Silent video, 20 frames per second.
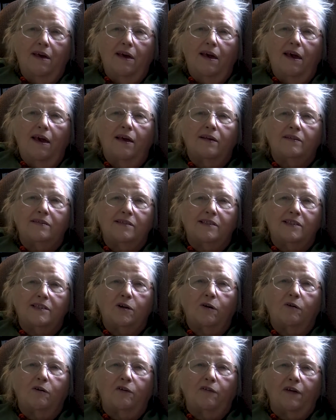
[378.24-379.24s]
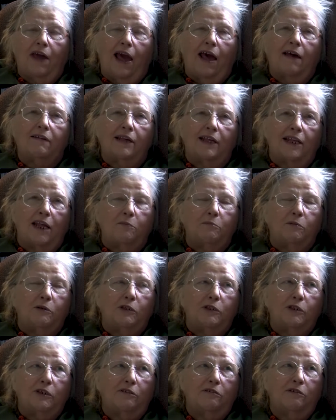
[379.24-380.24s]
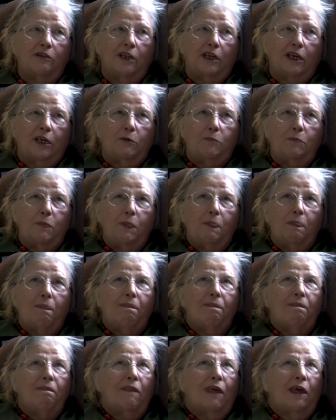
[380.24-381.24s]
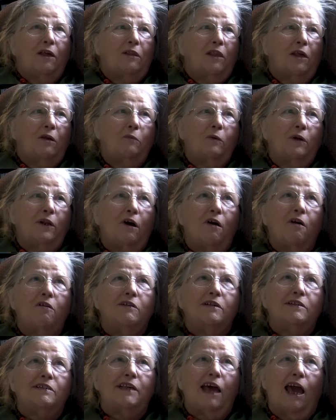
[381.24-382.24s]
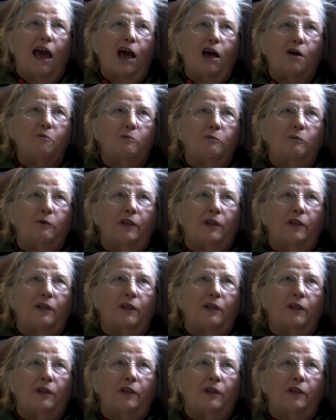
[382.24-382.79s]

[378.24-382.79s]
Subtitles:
And so I've had that opportunity. And then when all this happened with